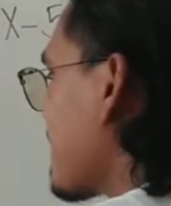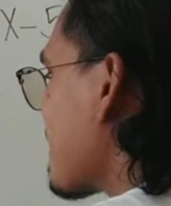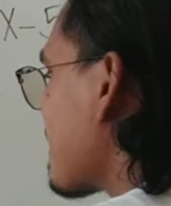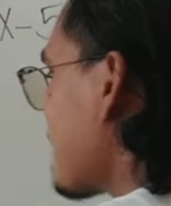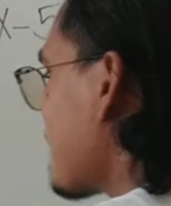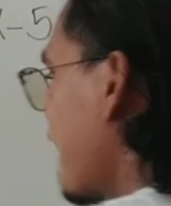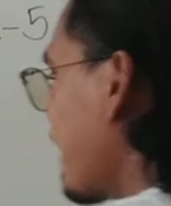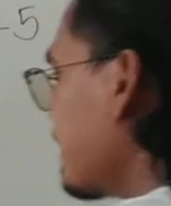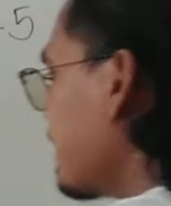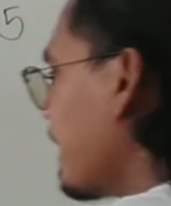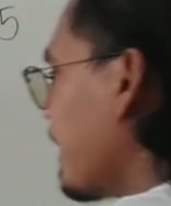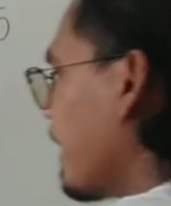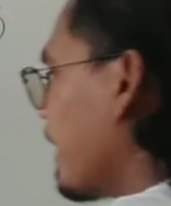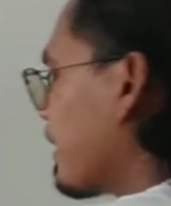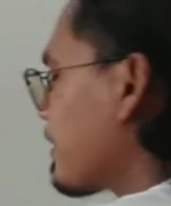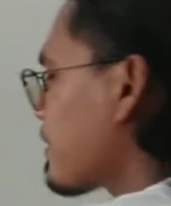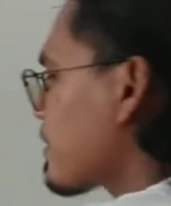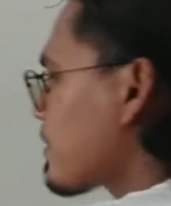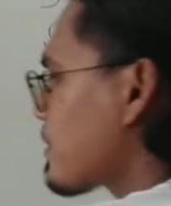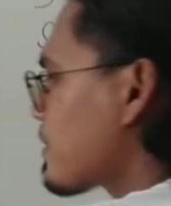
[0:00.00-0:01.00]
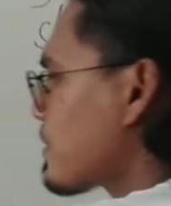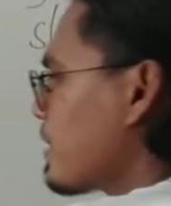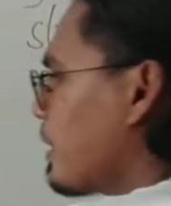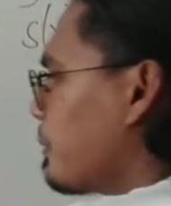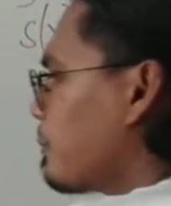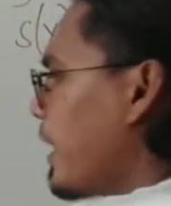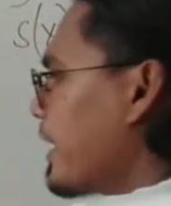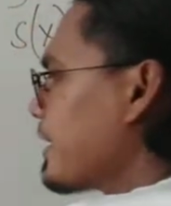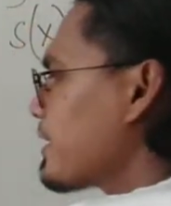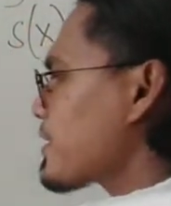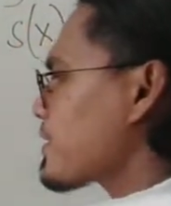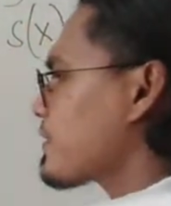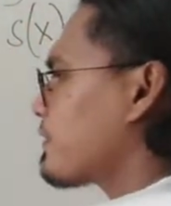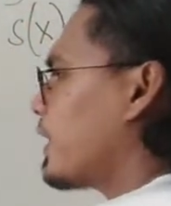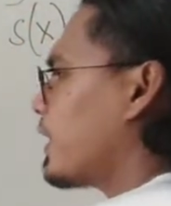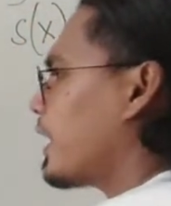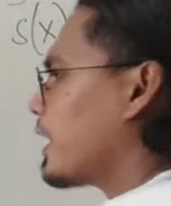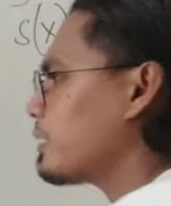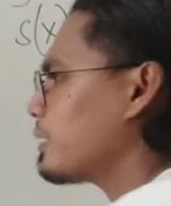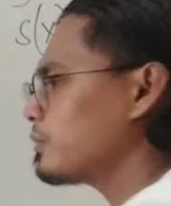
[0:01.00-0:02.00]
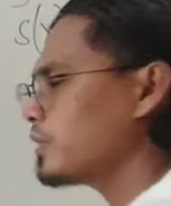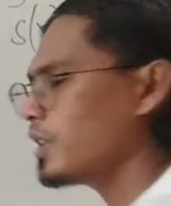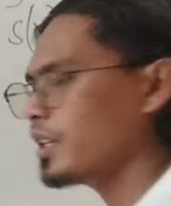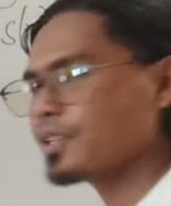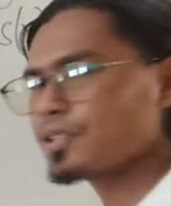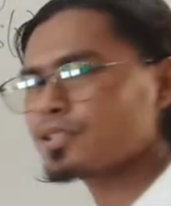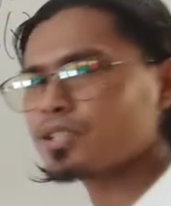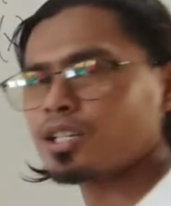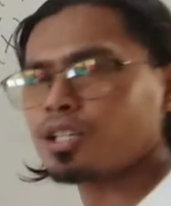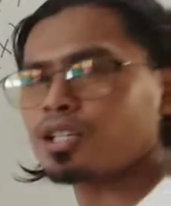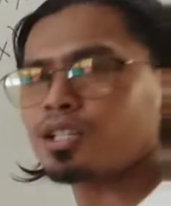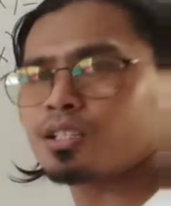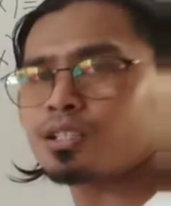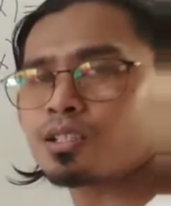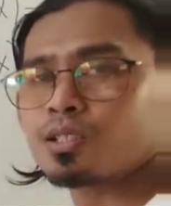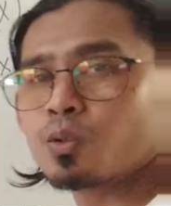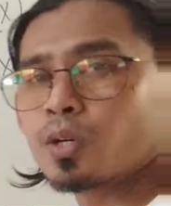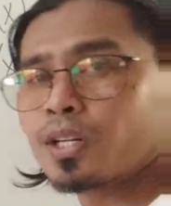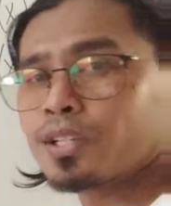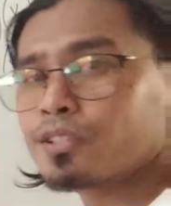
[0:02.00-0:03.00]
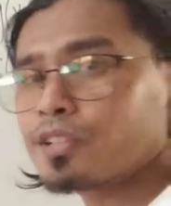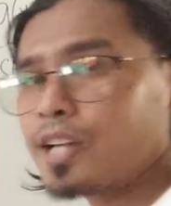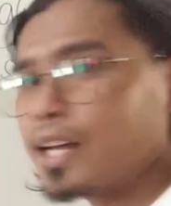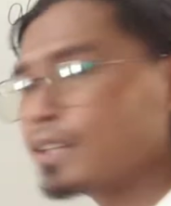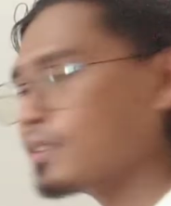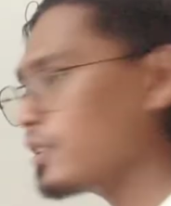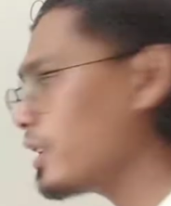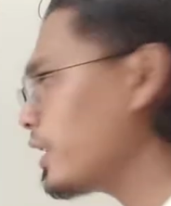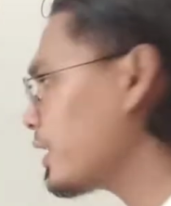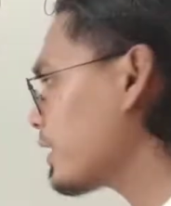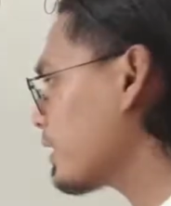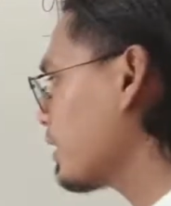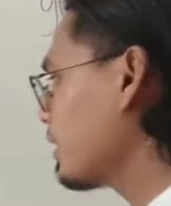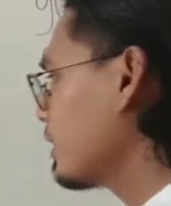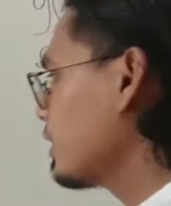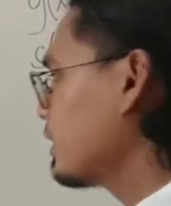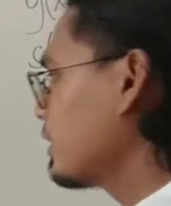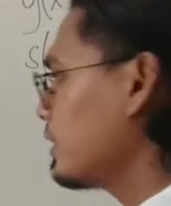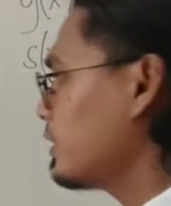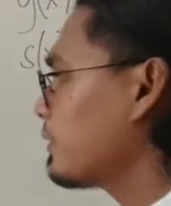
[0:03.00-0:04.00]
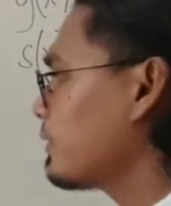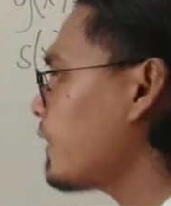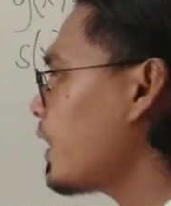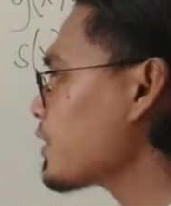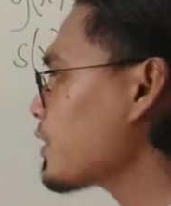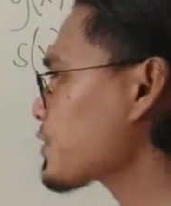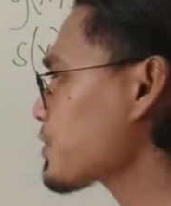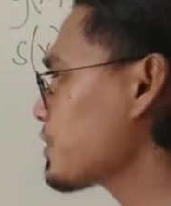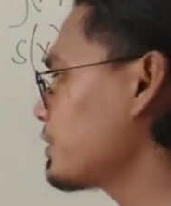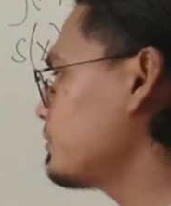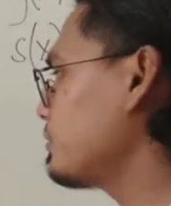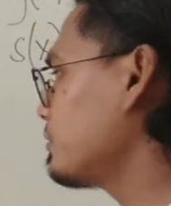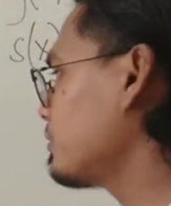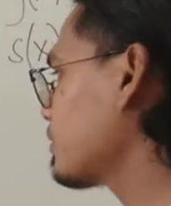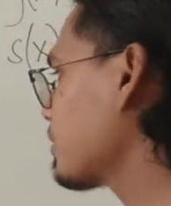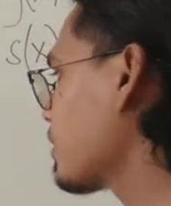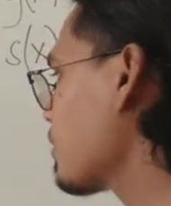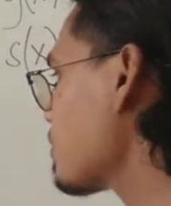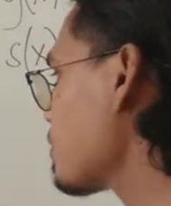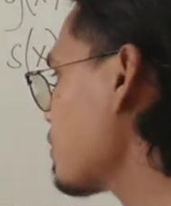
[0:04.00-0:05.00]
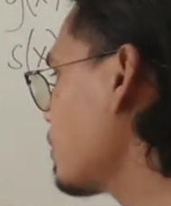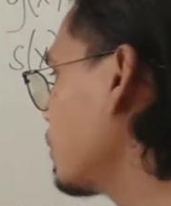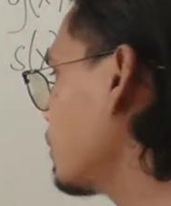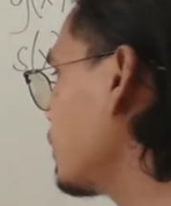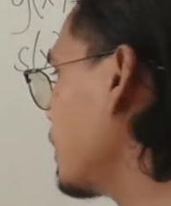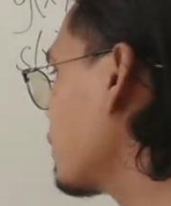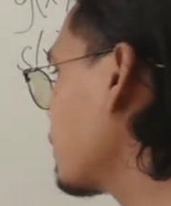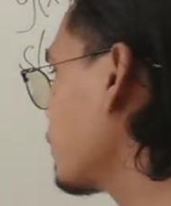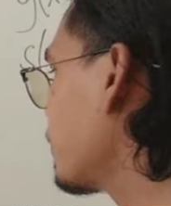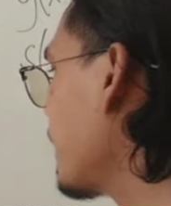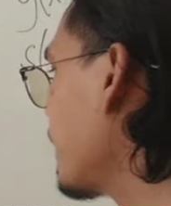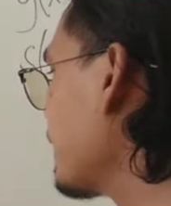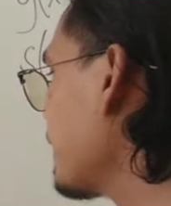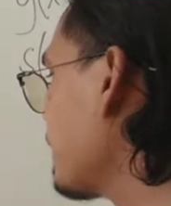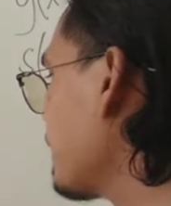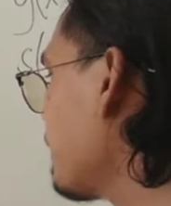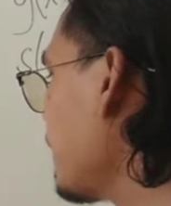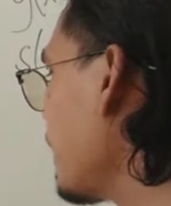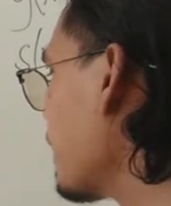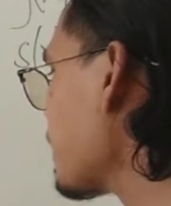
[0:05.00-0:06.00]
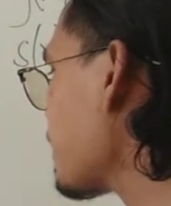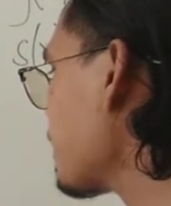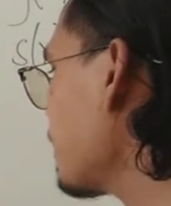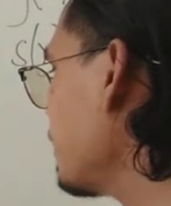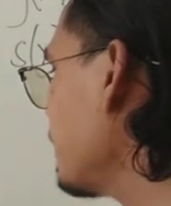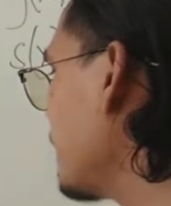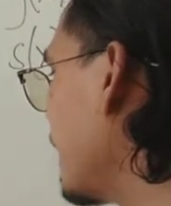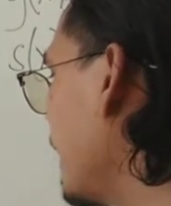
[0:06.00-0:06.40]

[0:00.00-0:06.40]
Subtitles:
plus 9x minus 5 is a quadratic function. So a quadratic function